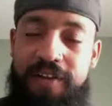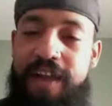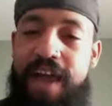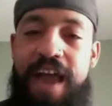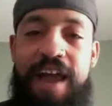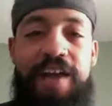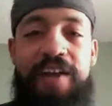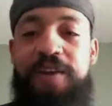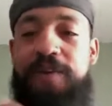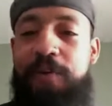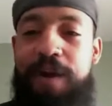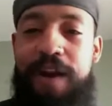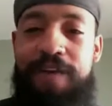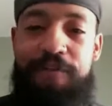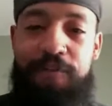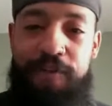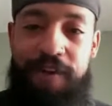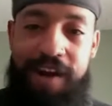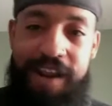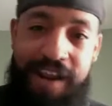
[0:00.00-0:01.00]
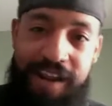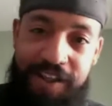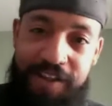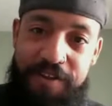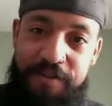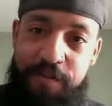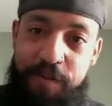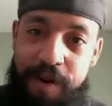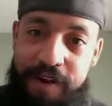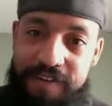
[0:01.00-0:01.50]
at whatever
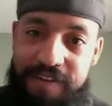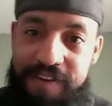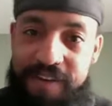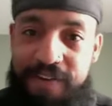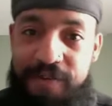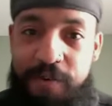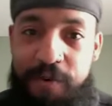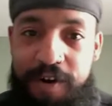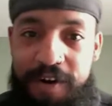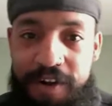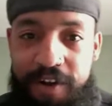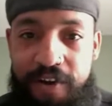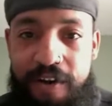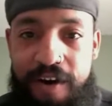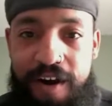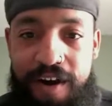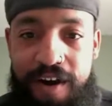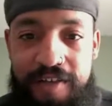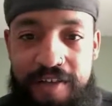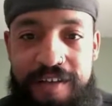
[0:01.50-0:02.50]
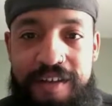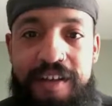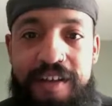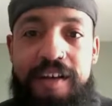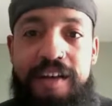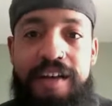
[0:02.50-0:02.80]
ridiculous price that it's going to cost,